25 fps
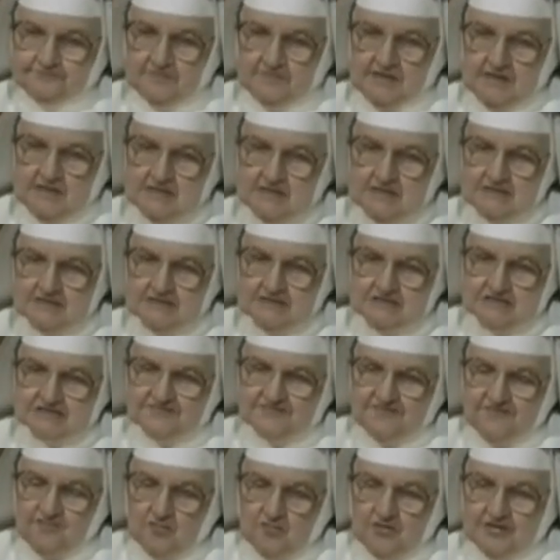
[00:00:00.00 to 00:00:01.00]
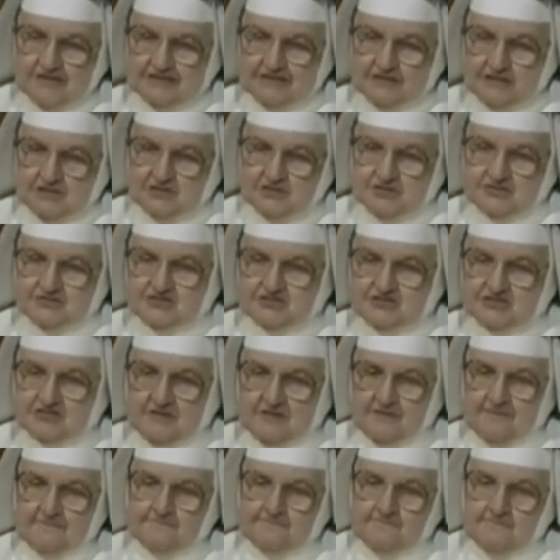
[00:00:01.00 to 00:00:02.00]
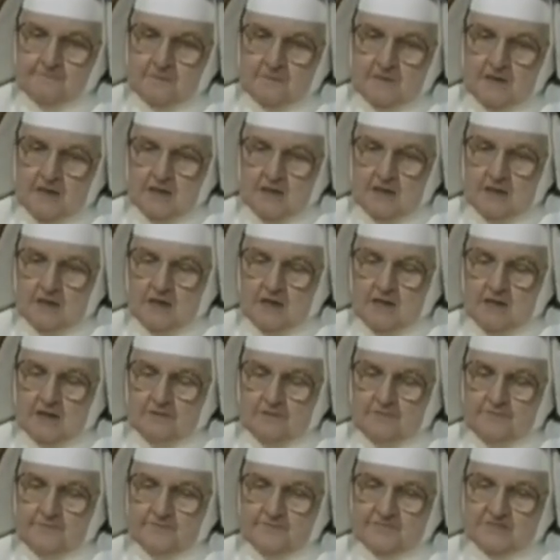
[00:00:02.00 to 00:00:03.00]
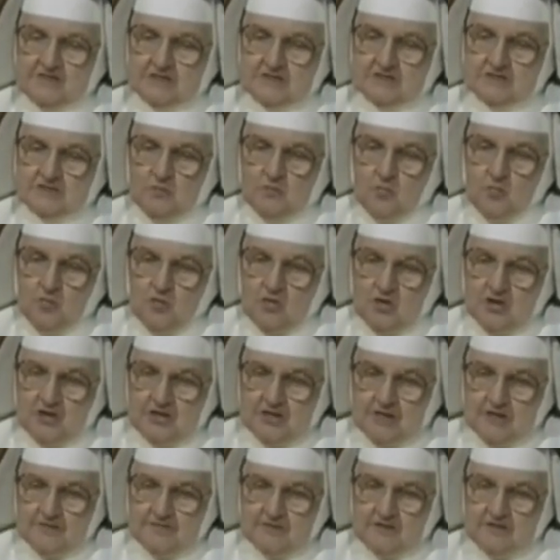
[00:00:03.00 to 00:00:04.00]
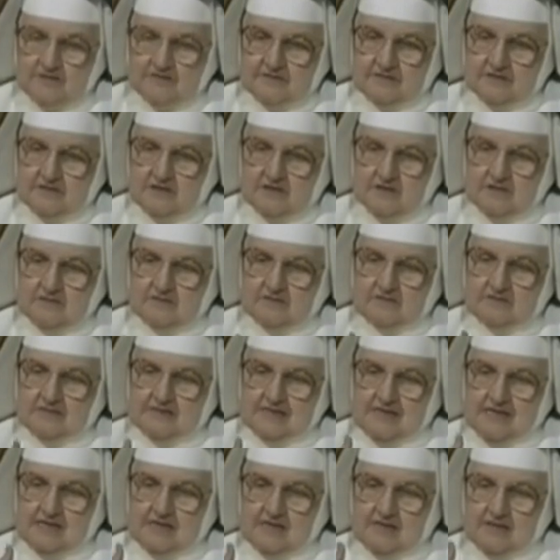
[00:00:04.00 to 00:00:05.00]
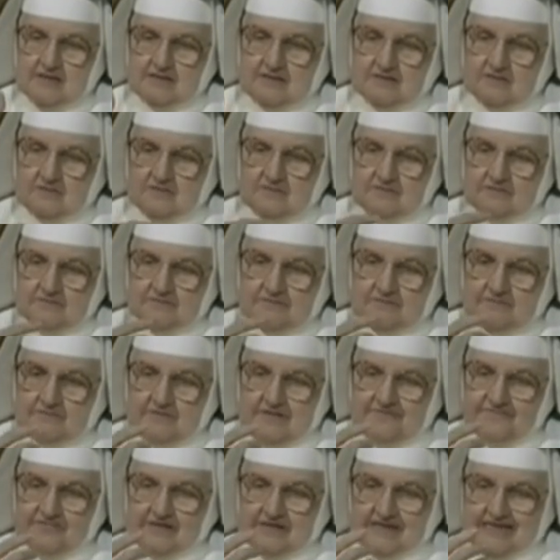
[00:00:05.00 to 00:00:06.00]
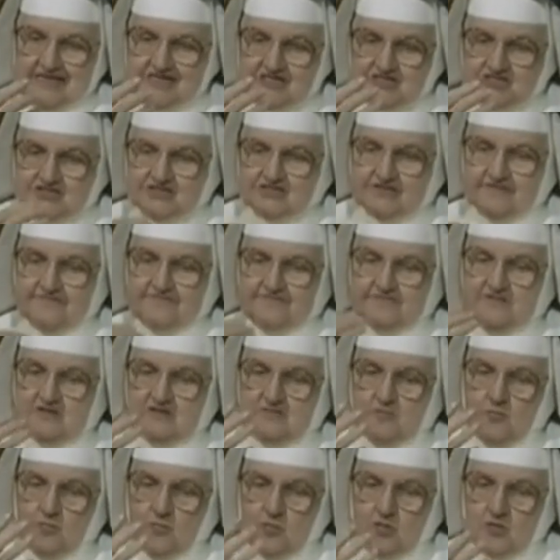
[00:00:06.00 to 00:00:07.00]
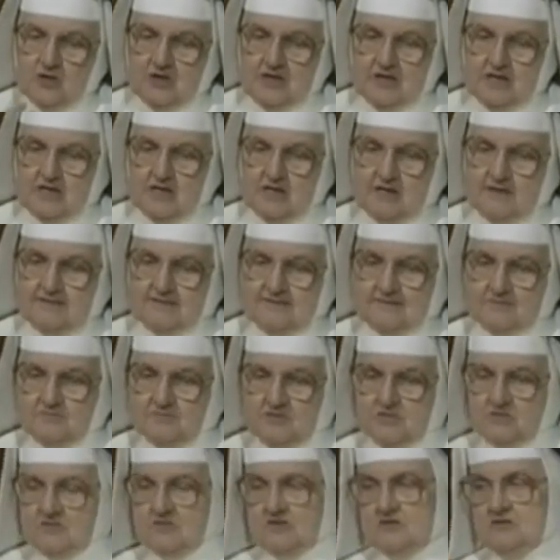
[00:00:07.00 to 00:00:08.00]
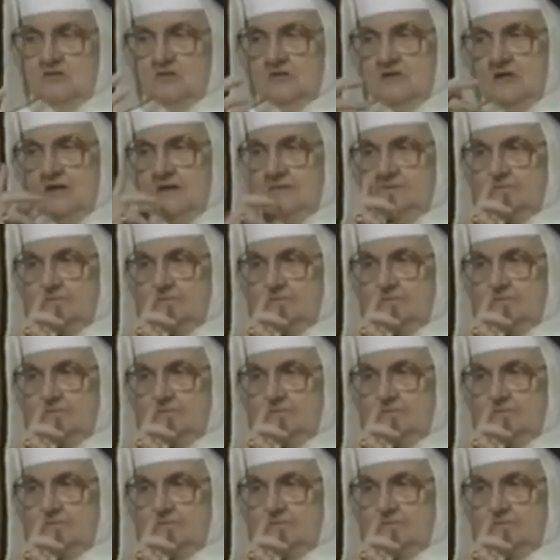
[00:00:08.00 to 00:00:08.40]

in these four years uh, did the, warn, the, the, the, uh, the revelation of the warning and the miracle come?